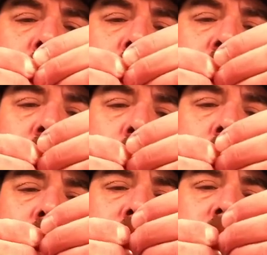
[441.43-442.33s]
Just a
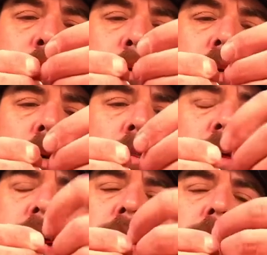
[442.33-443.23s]
real simple
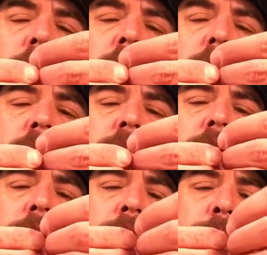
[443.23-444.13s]
overhand knot. It doesn't
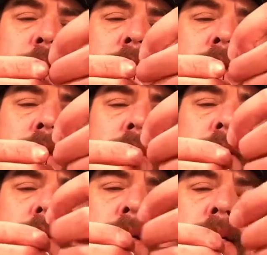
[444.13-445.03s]
have to be
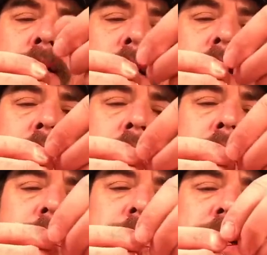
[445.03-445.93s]
any
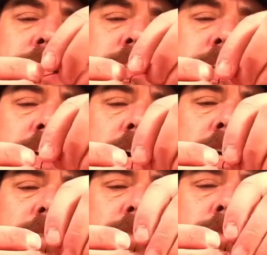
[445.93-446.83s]
kind of fancy
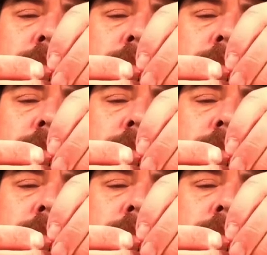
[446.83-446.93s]
knot.